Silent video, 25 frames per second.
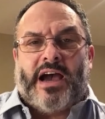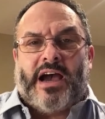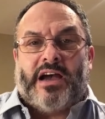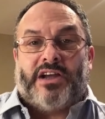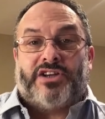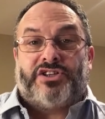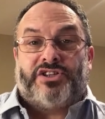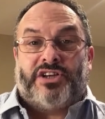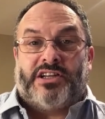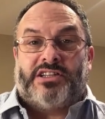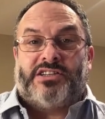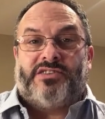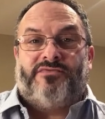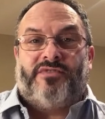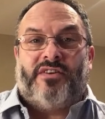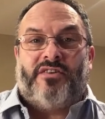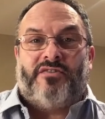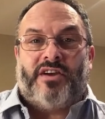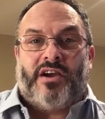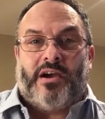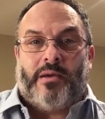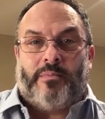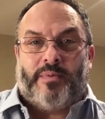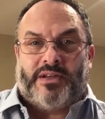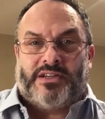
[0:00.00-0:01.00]
Shared some very
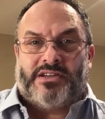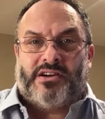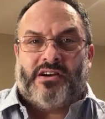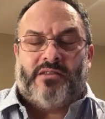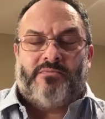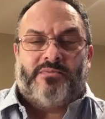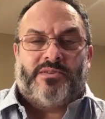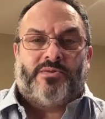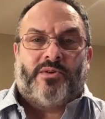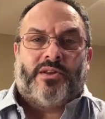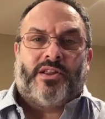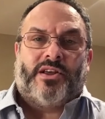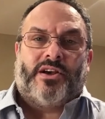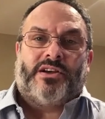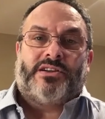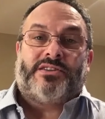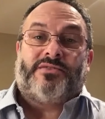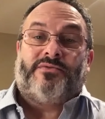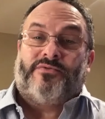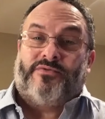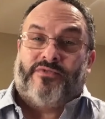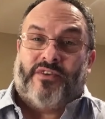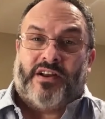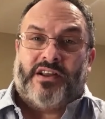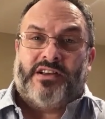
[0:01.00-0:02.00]
happy times with her,
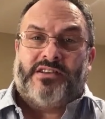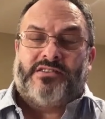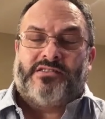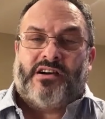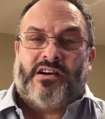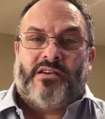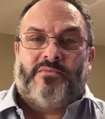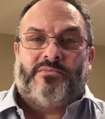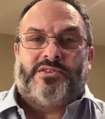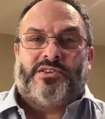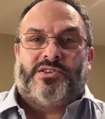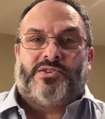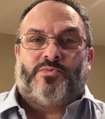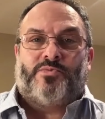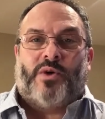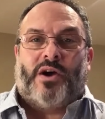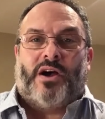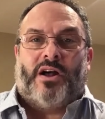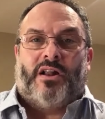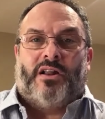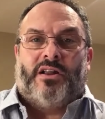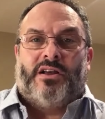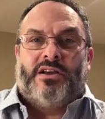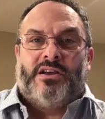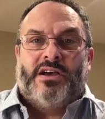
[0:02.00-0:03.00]
some funny times as
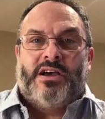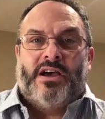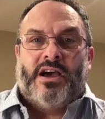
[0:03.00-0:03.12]
well.